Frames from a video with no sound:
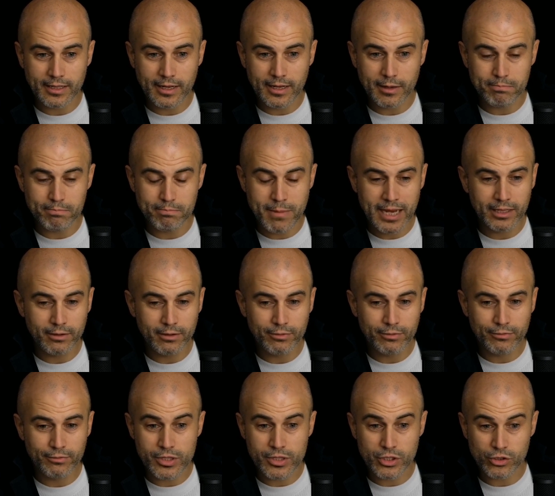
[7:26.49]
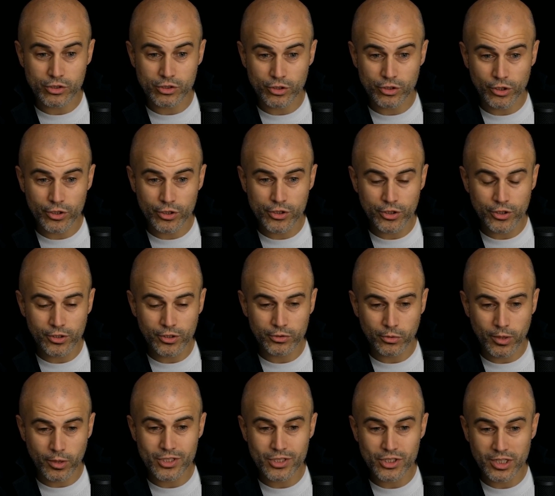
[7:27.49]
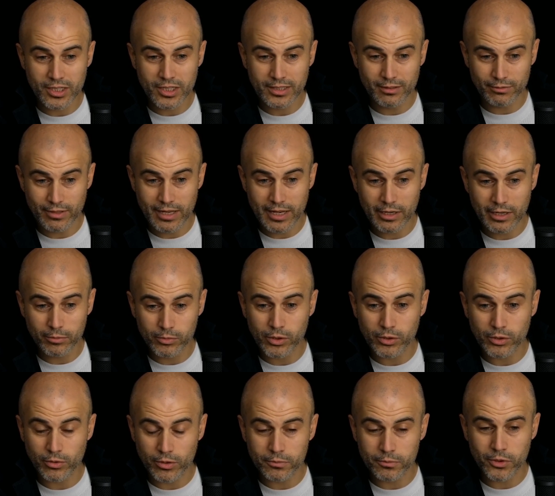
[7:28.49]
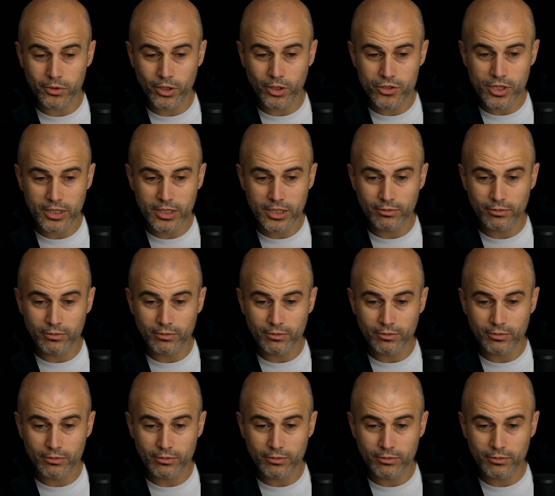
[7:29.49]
money for researchers to actually develop their own project.